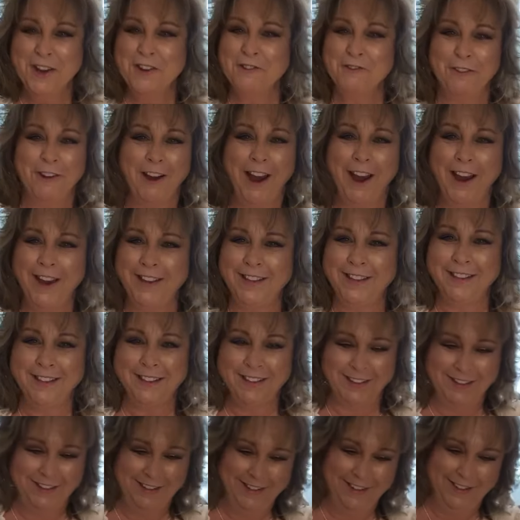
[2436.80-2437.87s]
Right?
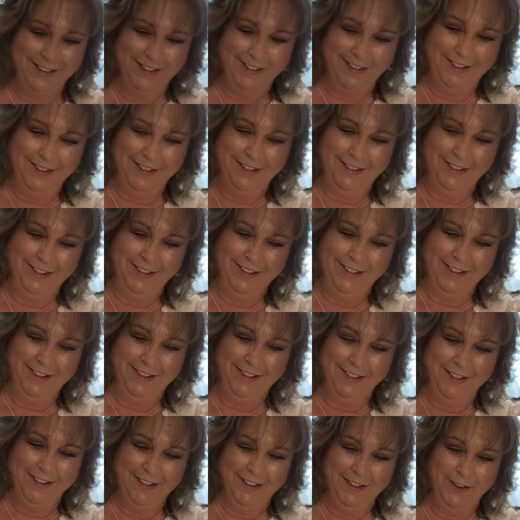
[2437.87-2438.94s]

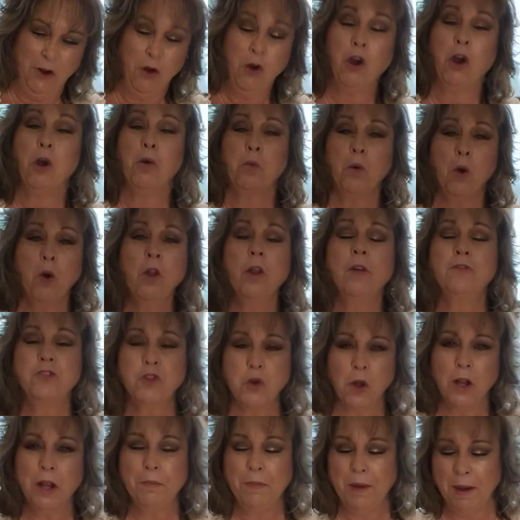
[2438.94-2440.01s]
Or a roll of
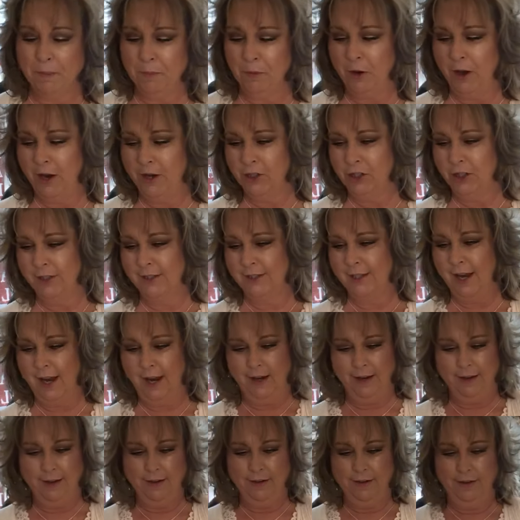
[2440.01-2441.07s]
toilet paper, I should say.